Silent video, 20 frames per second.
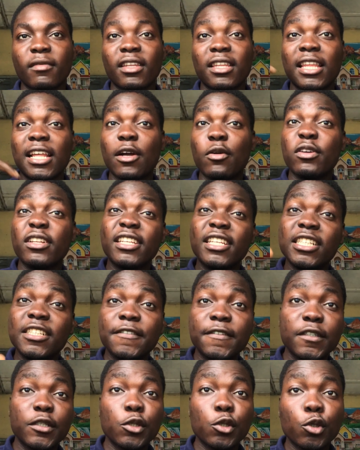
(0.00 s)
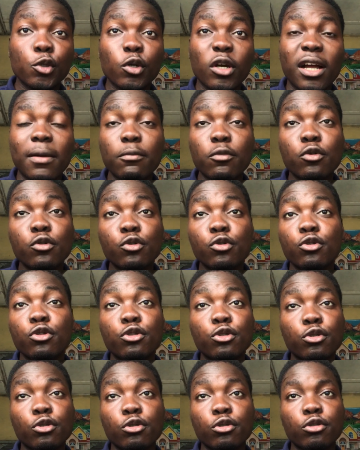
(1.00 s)
Now in this video, I'm going to
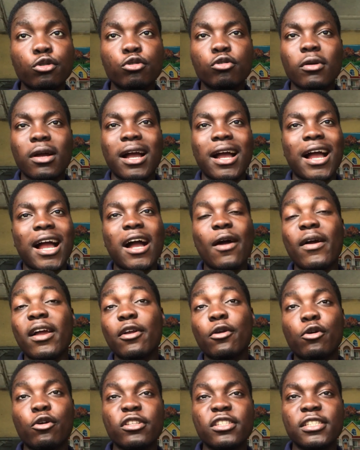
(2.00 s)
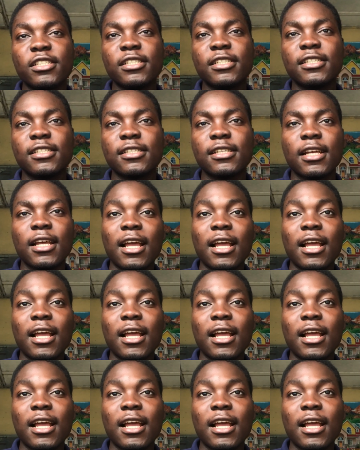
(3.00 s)
show you how I got it,